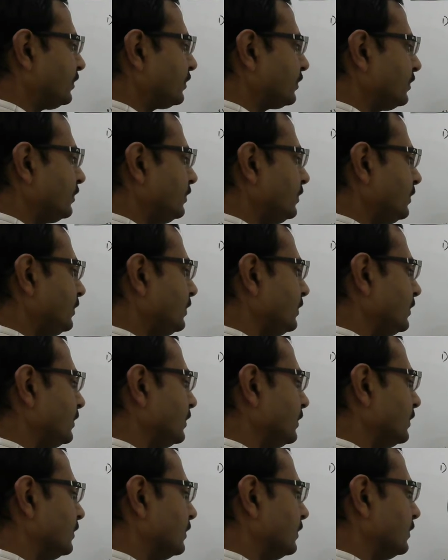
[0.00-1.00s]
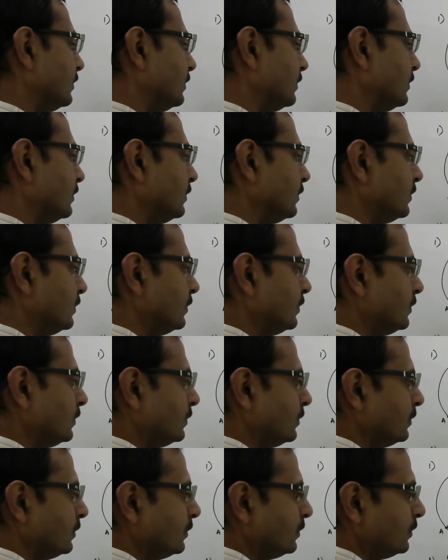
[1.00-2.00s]

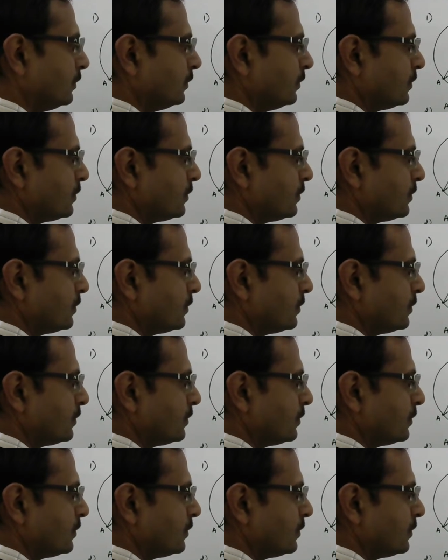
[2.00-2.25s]
Nothing is said.